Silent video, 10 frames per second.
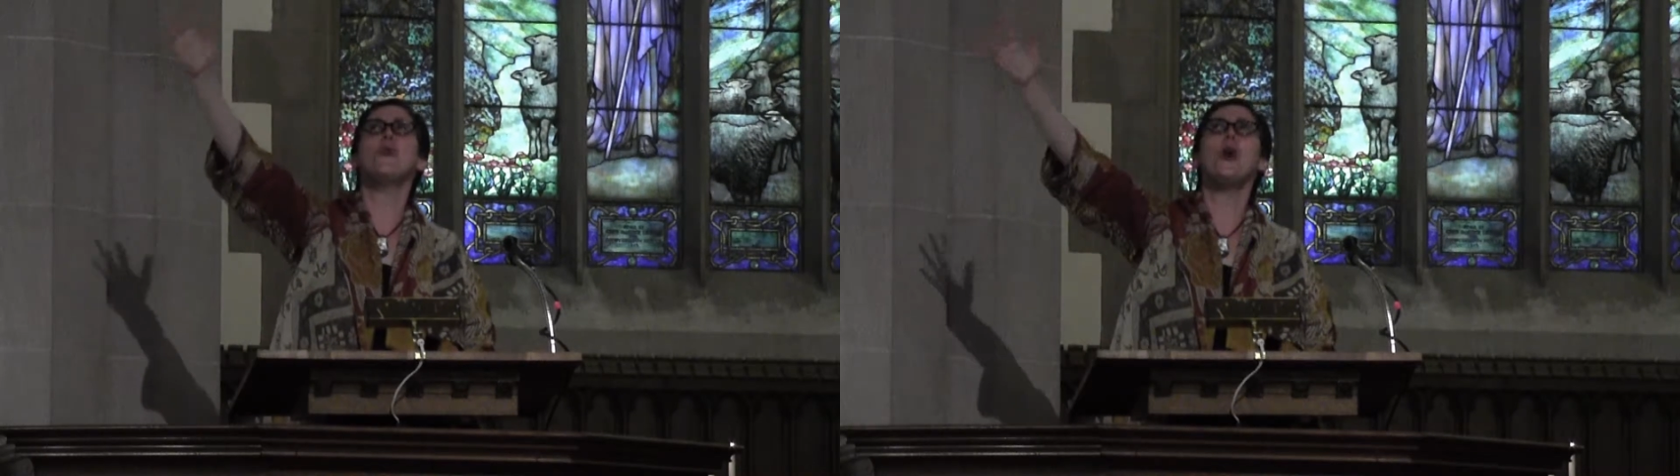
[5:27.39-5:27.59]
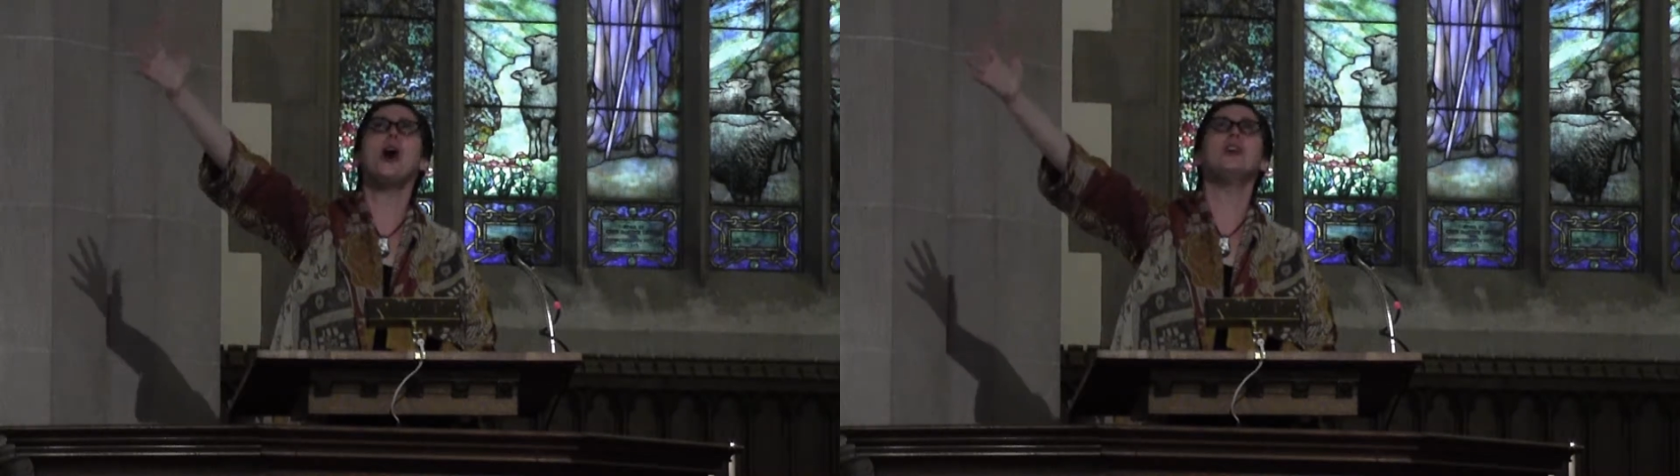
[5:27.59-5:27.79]

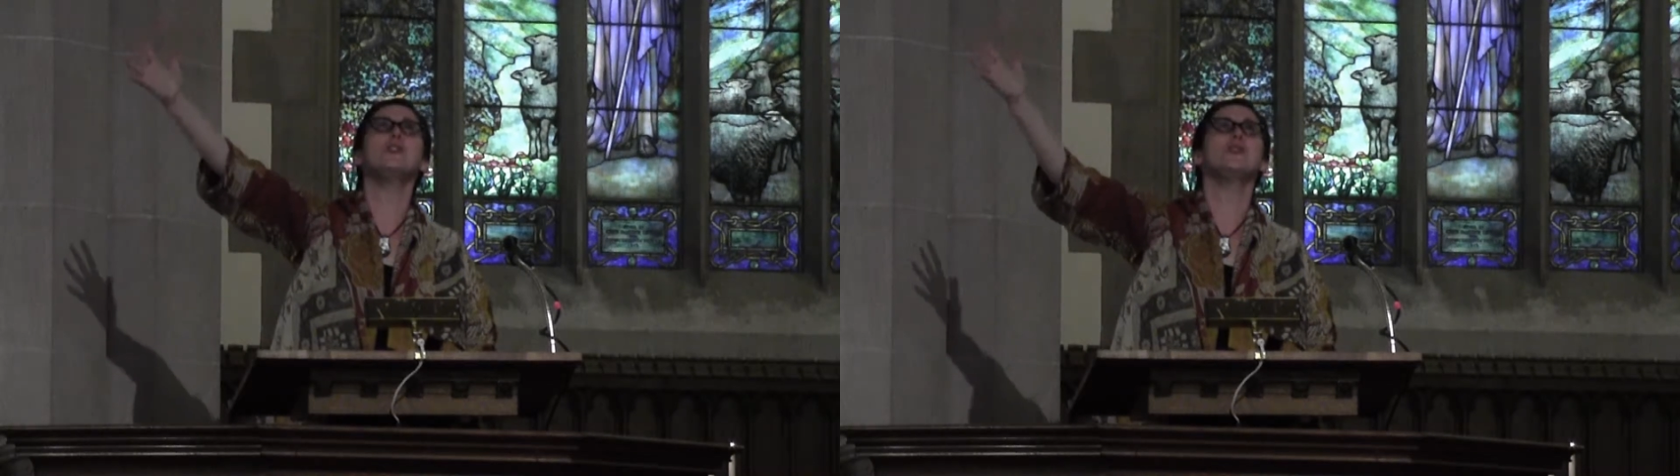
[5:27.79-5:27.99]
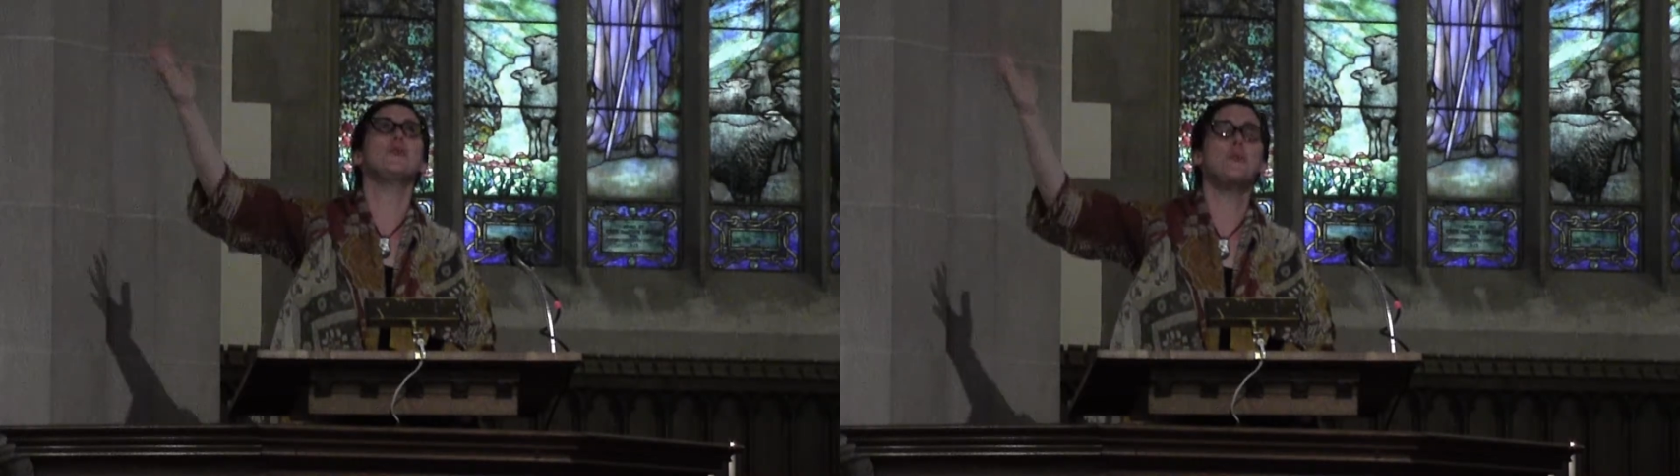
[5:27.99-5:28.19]

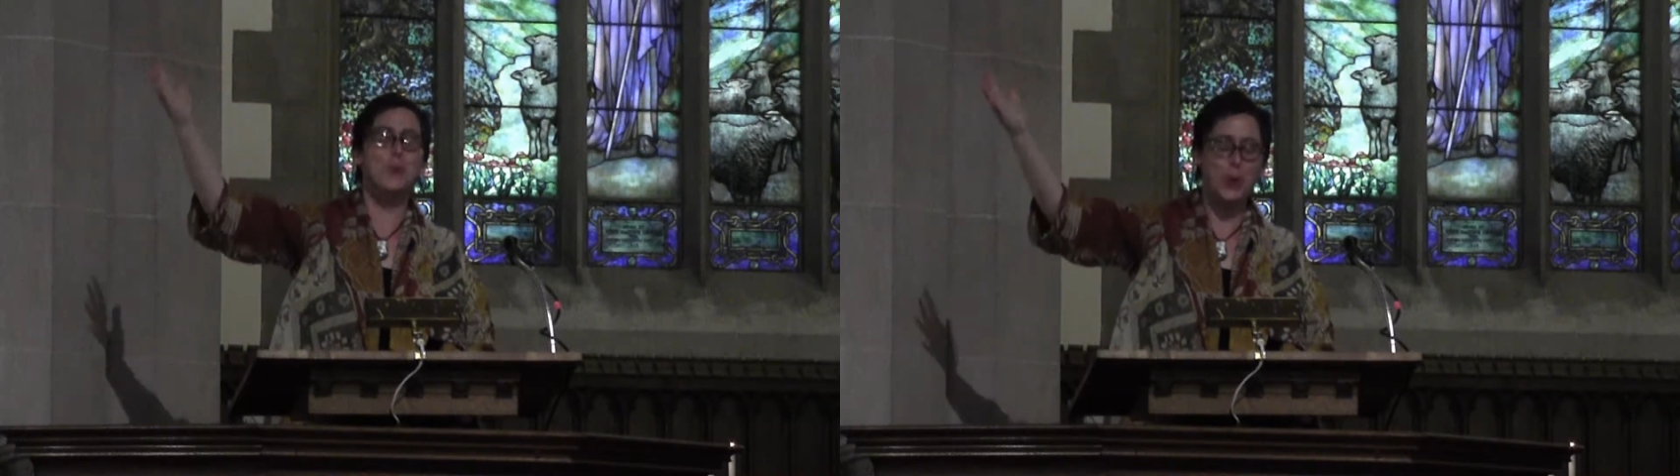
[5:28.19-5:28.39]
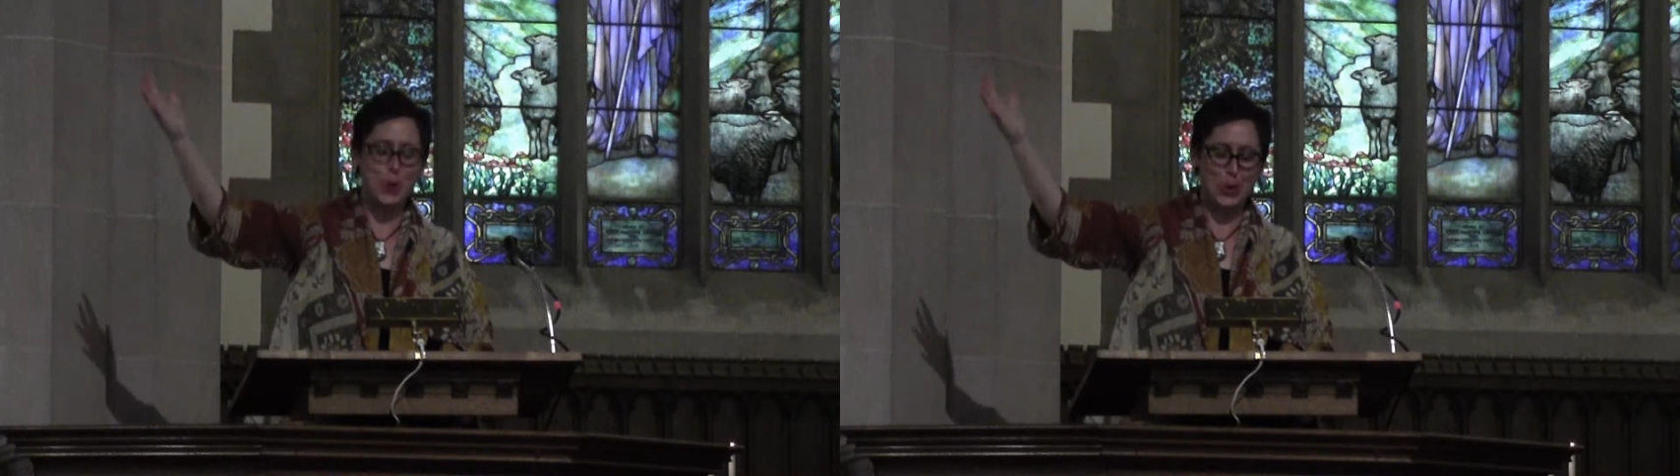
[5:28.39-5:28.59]
across the
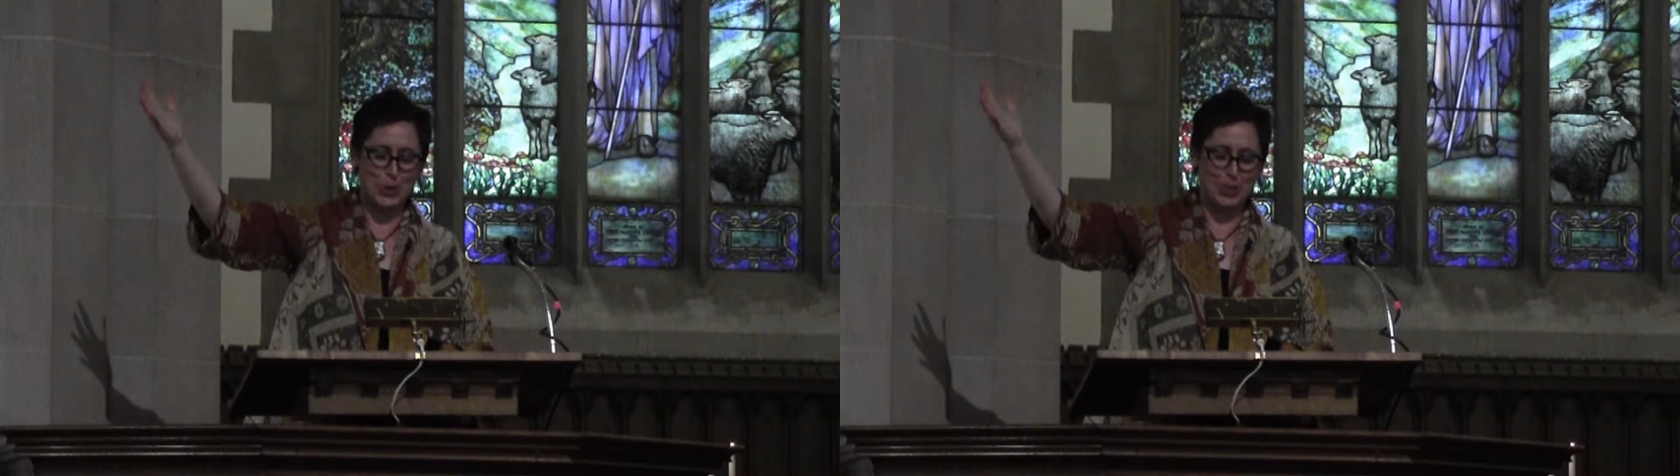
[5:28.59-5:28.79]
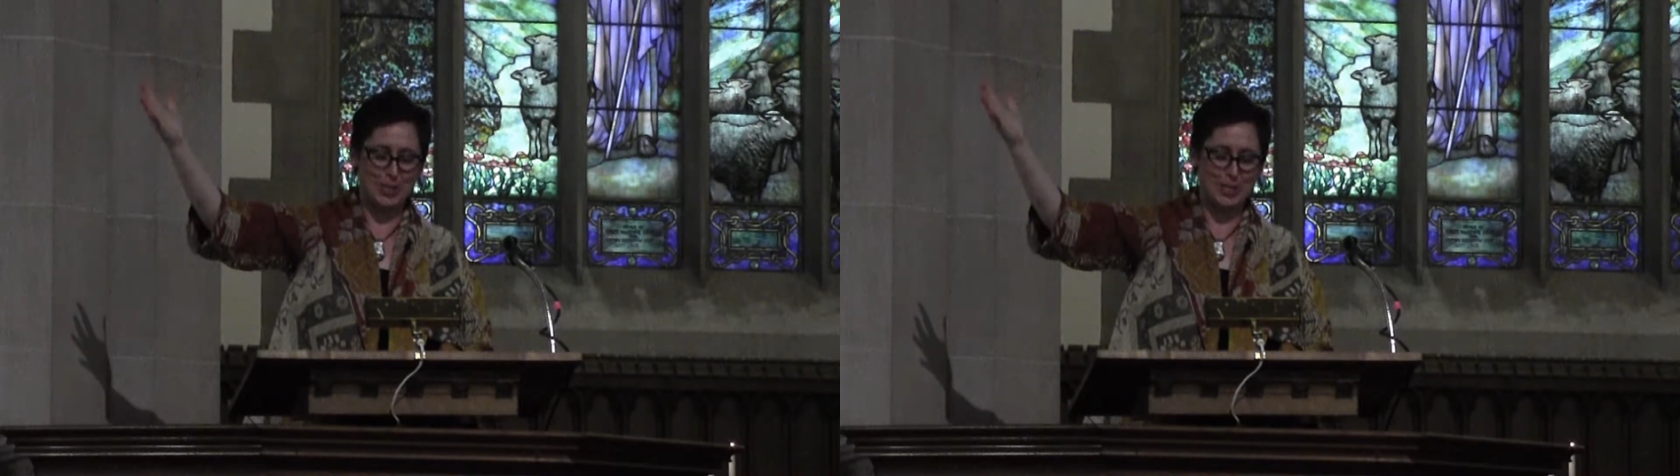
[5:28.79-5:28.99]

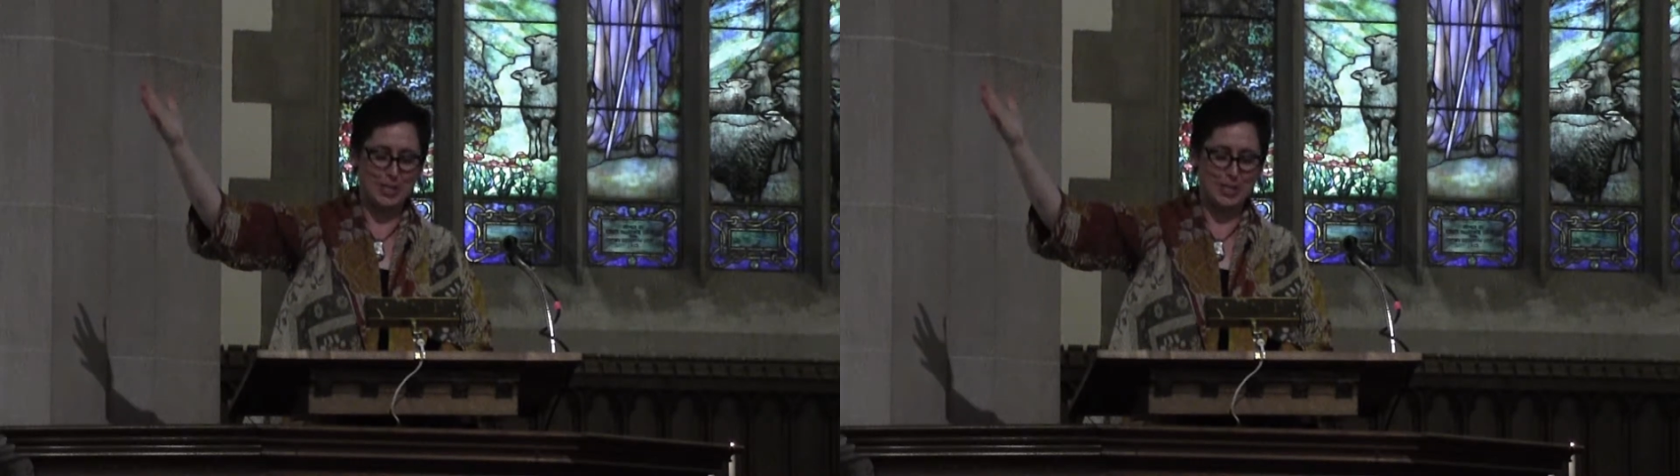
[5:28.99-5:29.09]
world.